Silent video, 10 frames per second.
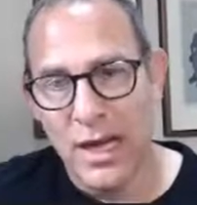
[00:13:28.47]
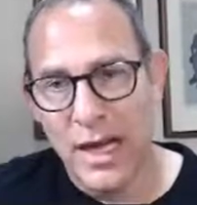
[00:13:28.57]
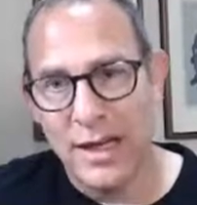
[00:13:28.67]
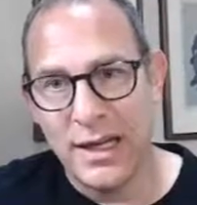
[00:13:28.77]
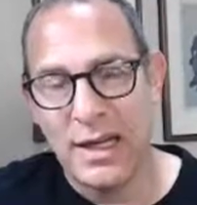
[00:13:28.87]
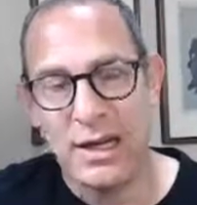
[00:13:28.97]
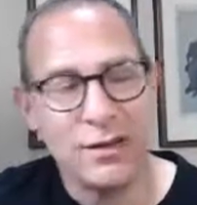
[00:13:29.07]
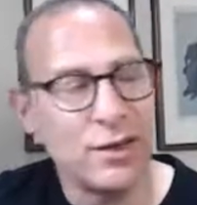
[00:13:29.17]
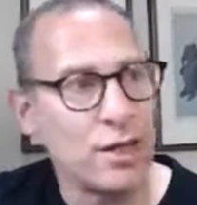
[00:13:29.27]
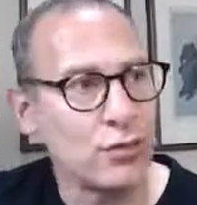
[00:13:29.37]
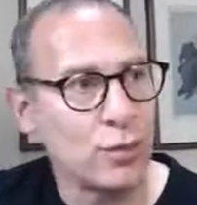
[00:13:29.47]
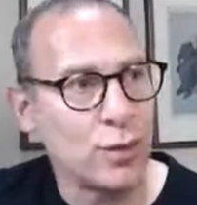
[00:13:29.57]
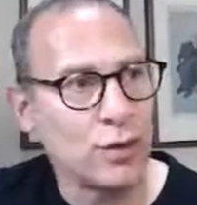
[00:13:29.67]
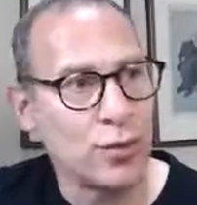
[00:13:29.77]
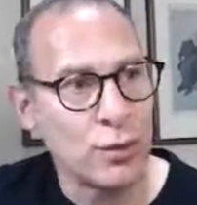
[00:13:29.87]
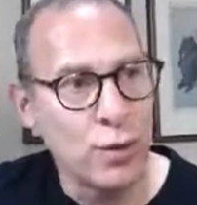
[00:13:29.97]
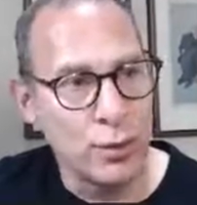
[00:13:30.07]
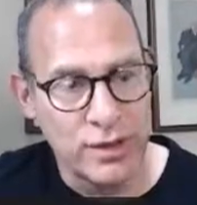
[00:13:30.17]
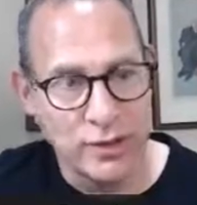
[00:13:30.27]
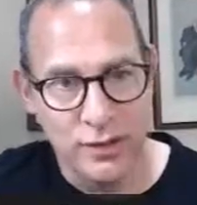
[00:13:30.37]
and getting in touch with your
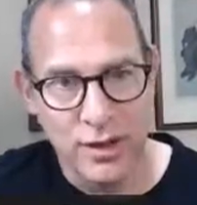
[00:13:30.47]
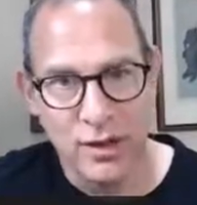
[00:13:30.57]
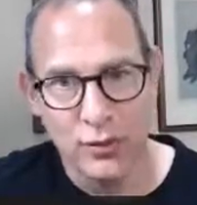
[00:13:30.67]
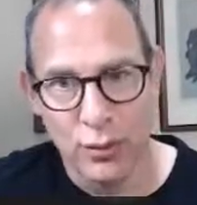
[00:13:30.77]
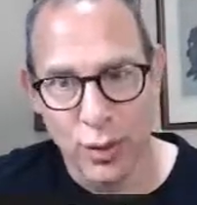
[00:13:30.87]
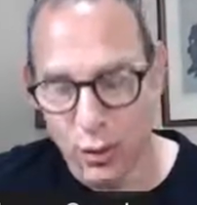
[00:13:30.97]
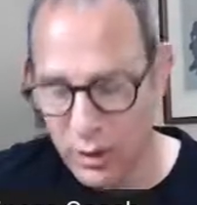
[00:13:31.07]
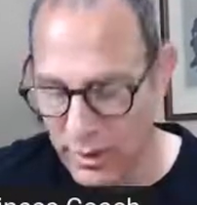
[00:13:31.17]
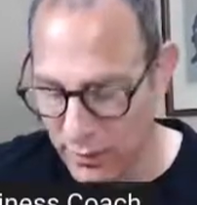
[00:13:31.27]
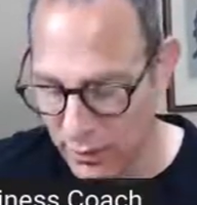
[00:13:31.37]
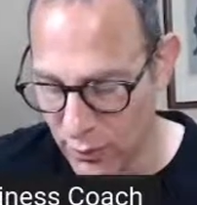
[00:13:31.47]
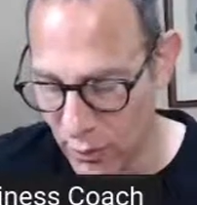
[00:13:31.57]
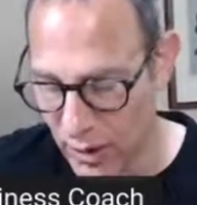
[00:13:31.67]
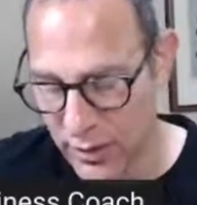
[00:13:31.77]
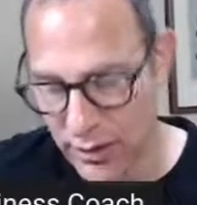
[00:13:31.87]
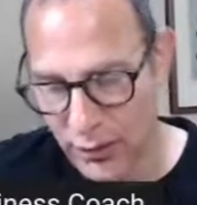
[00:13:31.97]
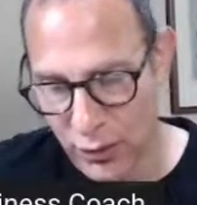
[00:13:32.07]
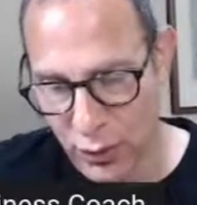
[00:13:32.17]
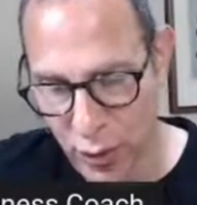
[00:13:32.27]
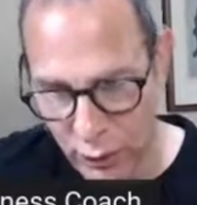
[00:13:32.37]
own instincts, your own level of awareness,
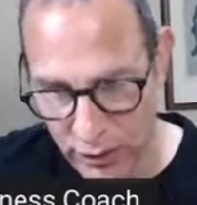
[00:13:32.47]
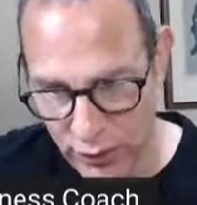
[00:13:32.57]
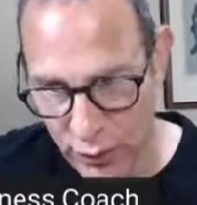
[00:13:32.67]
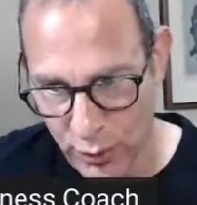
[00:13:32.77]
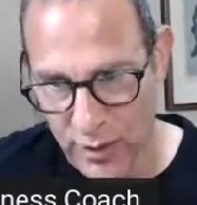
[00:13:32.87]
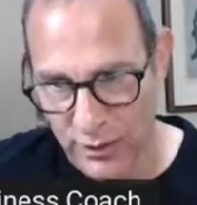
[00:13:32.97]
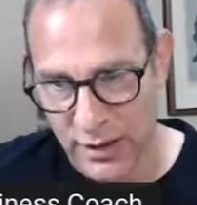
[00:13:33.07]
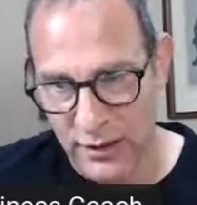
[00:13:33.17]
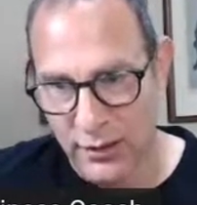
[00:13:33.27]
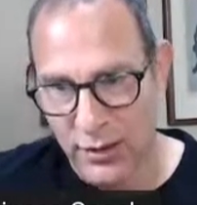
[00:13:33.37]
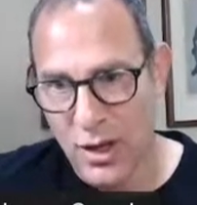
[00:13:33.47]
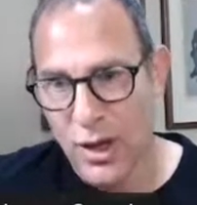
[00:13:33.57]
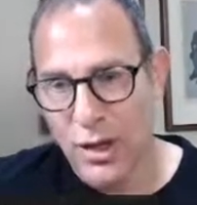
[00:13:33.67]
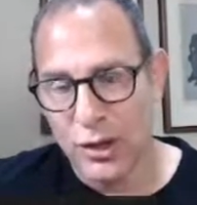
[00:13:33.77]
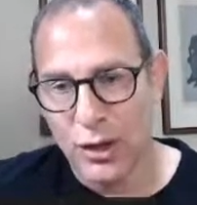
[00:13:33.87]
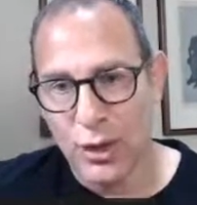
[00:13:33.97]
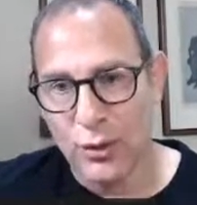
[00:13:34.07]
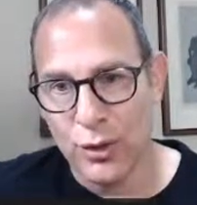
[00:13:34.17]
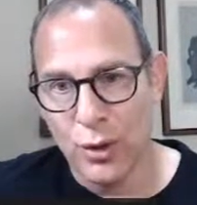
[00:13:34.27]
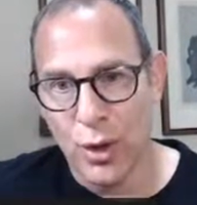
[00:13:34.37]
your own intuitiveness,
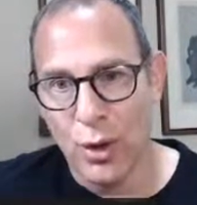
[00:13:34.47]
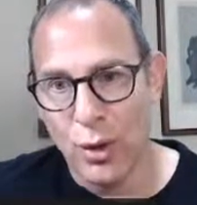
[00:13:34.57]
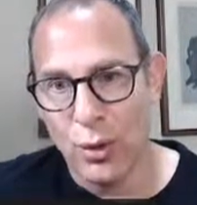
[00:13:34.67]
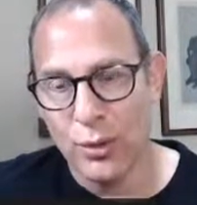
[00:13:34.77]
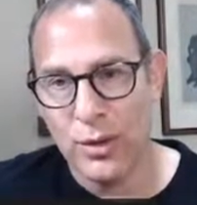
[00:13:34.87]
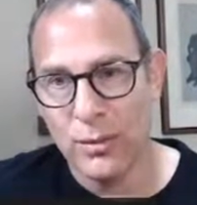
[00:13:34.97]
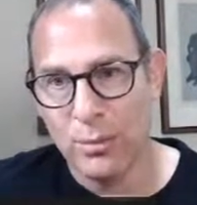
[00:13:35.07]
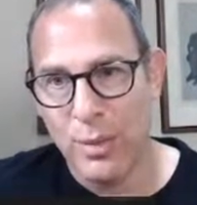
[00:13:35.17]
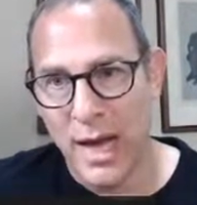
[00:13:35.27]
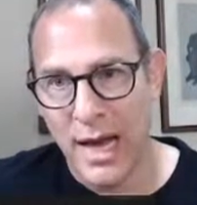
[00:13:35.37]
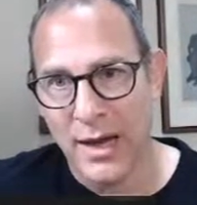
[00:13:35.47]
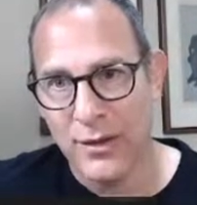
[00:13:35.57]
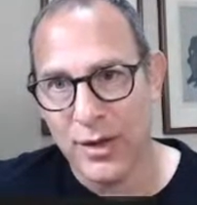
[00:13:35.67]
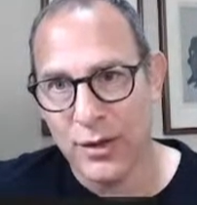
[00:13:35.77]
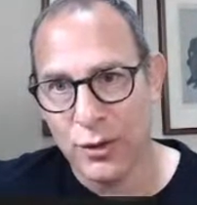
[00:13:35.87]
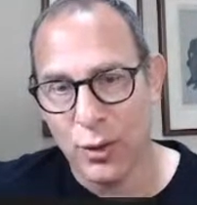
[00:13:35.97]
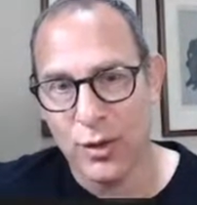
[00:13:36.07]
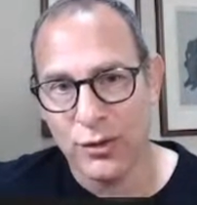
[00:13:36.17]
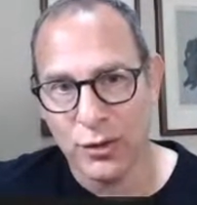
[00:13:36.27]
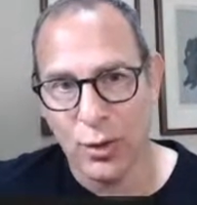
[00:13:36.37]
your own path that
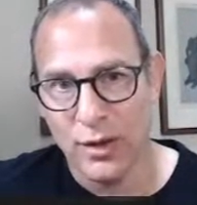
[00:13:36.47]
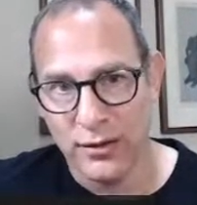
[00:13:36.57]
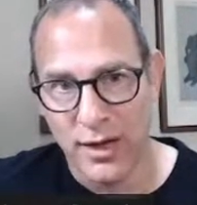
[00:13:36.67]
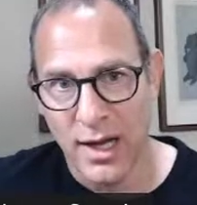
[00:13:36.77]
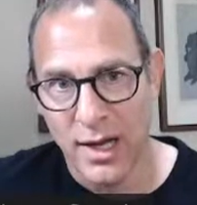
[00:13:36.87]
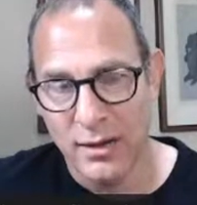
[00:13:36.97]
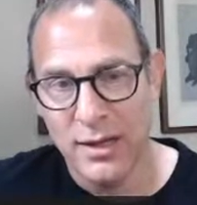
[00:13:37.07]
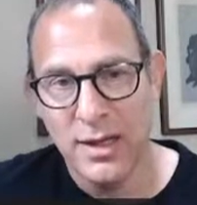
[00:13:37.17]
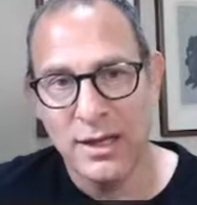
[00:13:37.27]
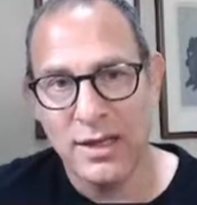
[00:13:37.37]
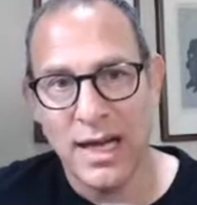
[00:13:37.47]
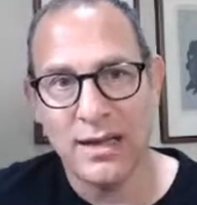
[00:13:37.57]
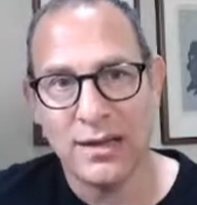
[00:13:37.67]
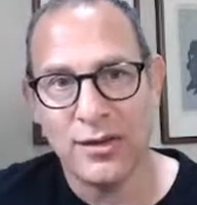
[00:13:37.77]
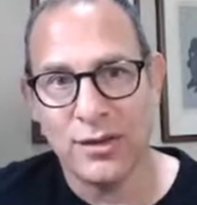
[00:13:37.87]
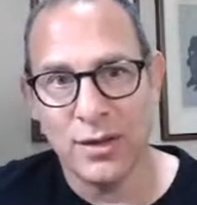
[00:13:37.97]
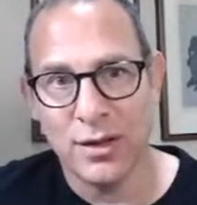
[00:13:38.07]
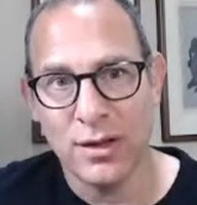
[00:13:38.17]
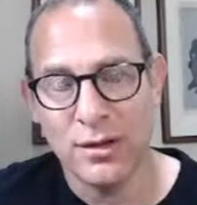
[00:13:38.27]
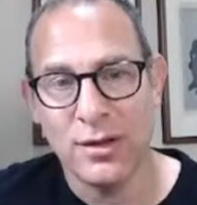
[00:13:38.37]
your soul is on, not
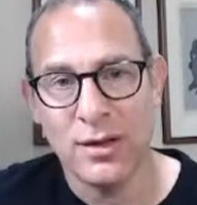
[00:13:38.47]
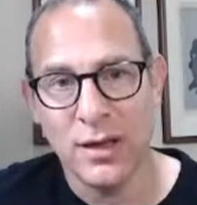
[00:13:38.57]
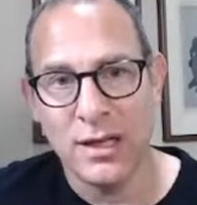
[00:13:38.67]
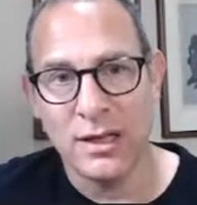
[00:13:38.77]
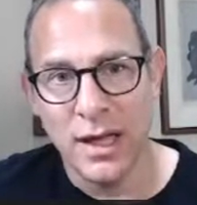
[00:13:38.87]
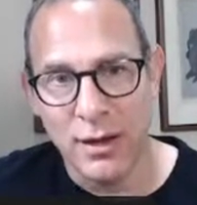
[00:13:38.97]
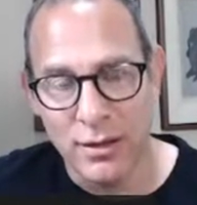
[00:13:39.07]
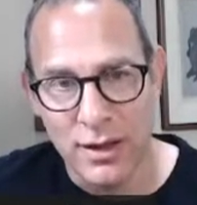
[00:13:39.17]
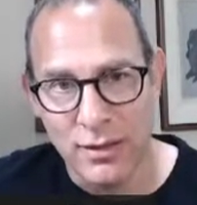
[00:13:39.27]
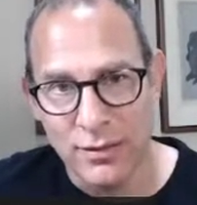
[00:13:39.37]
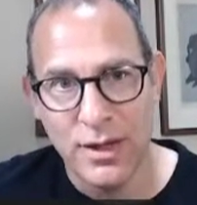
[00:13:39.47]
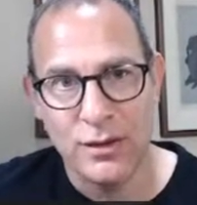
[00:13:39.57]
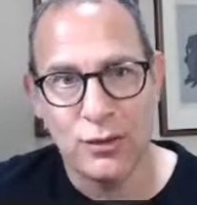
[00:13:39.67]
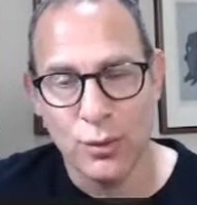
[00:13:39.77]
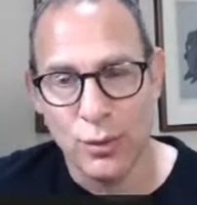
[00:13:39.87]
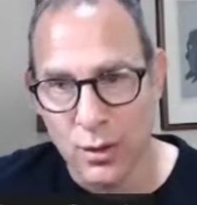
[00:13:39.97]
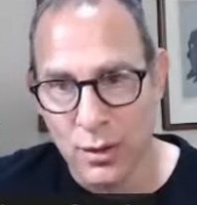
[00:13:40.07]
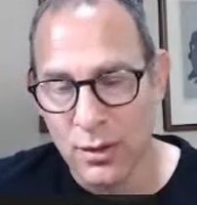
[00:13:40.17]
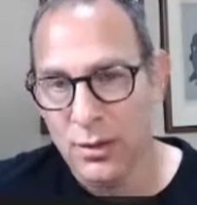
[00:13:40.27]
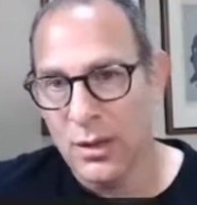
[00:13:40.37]
necessarily a narrative that you
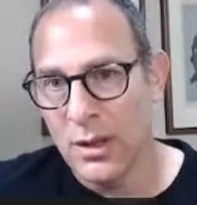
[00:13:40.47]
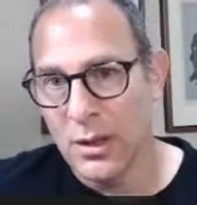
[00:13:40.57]
were,